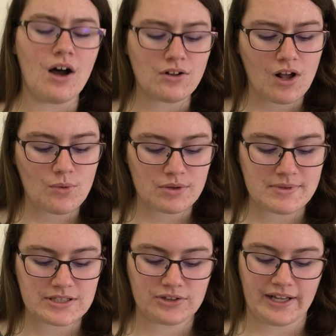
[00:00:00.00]
Along with
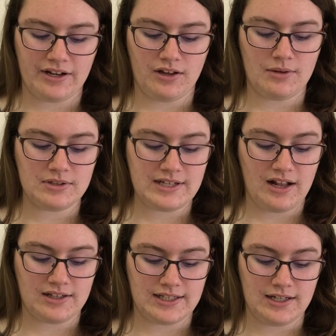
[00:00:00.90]
Mr.
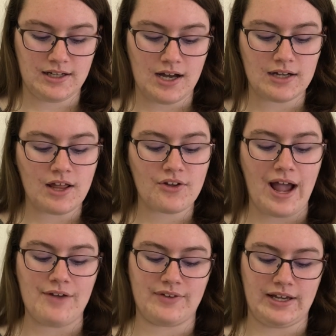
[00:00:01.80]
Daleden, another
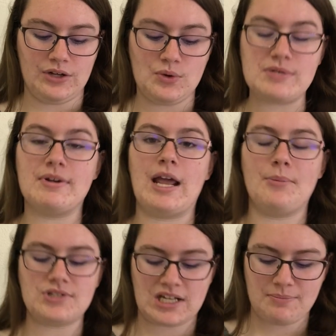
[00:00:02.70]
advocate who has been
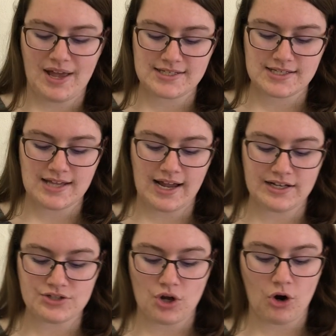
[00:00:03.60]
able to get past
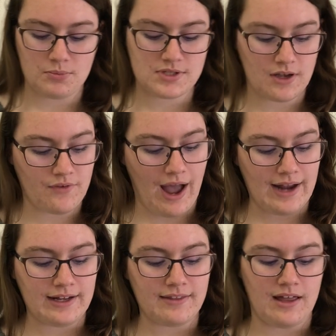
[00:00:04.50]
society's hopes of
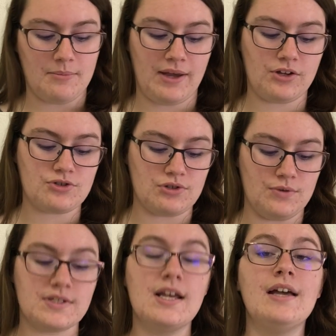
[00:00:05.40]
hiding them and their
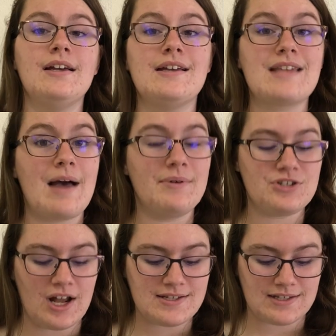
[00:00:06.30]
truths is Abby
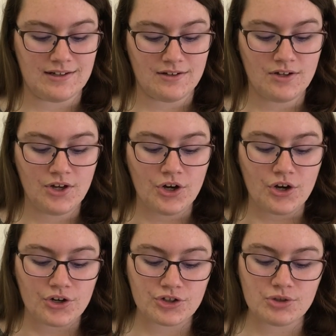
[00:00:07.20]
Johnson.
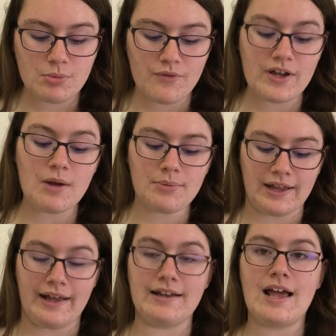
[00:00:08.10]
Her new movie
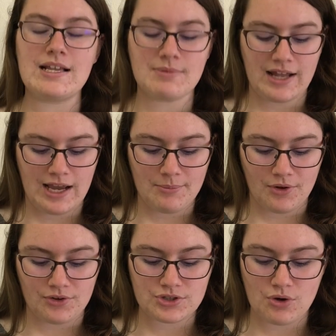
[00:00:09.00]
Unplanned has been
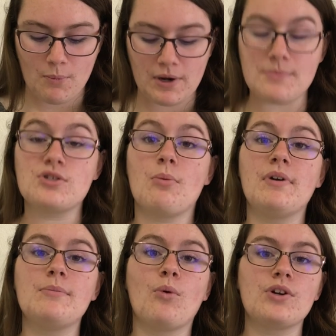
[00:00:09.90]
able to open up so
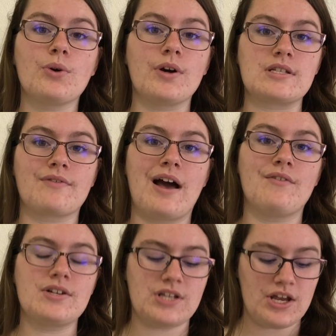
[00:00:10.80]
many more doors of
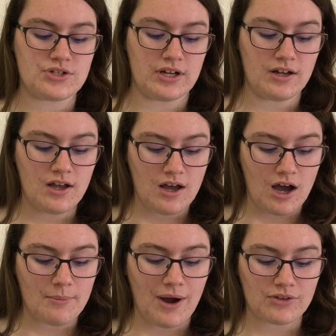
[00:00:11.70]
conversation
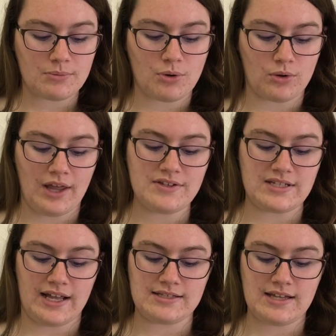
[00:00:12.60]
about the pro life
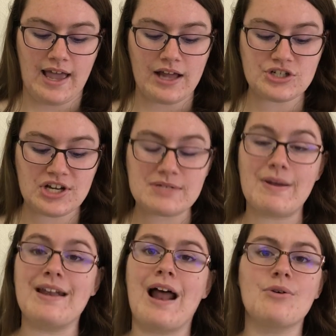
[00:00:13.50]
stance, and she has
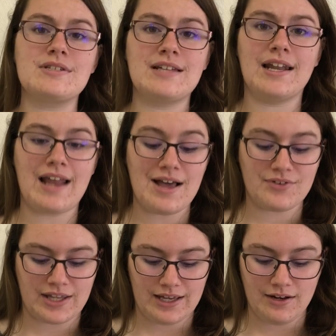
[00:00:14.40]
been an outstanding
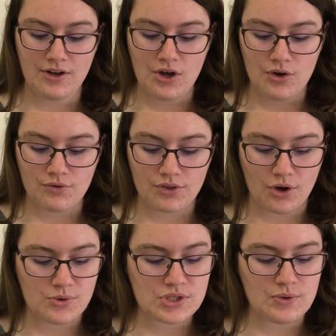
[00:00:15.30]
advocate for
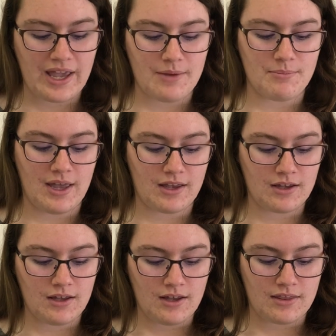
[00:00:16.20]
those who can't
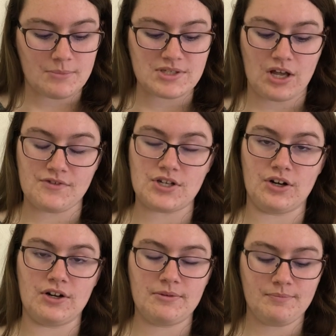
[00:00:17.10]
make themselves
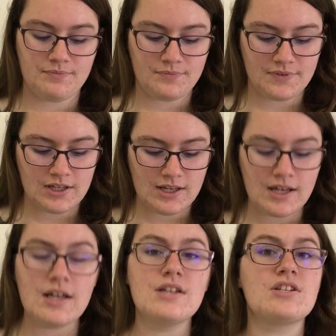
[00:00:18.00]
heard.
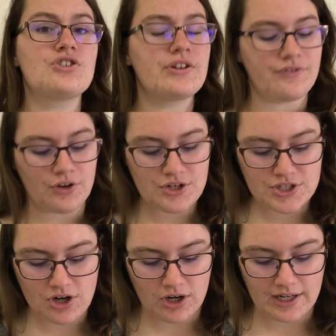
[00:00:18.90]
Since she
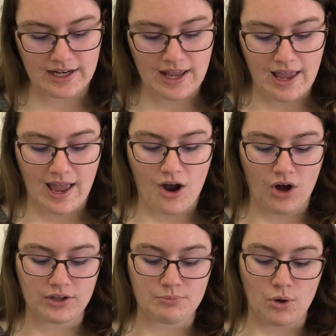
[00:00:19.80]
first started
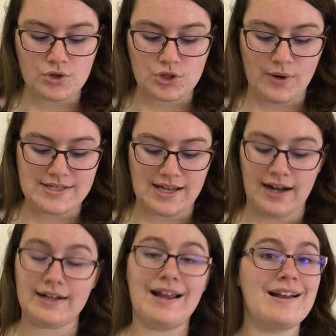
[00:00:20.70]
on the pro choice
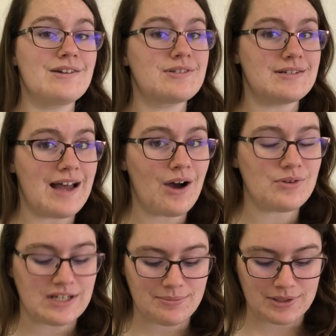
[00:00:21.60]
side and that is now
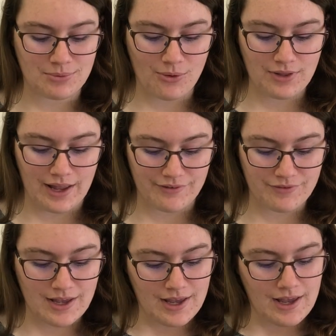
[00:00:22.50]
deeply pro life.
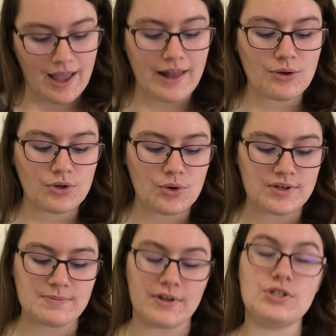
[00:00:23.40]
Anyone who
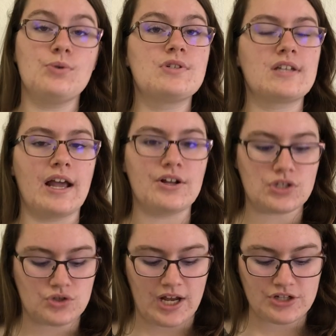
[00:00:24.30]
has been too scared
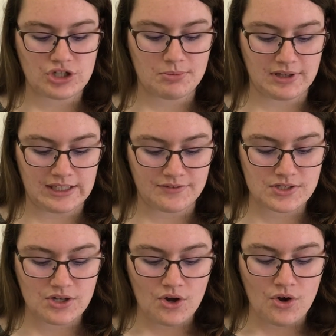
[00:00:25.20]
to change their
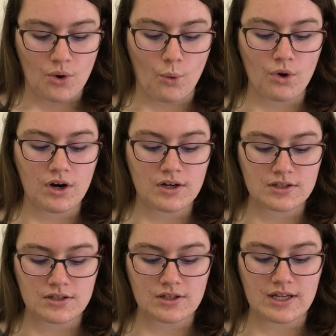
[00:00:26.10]
beliefs or
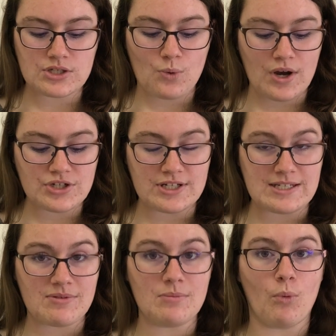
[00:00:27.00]
is questioning
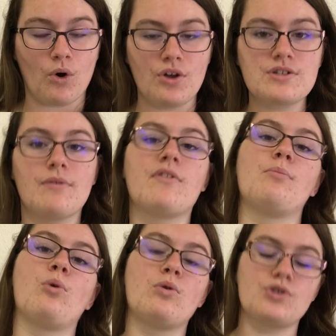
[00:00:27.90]
some of the morals of the
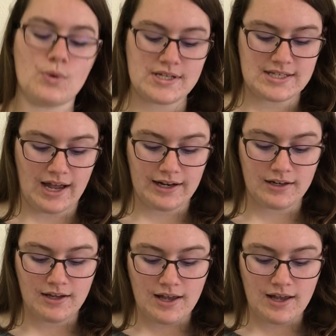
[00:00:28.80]
pro choice side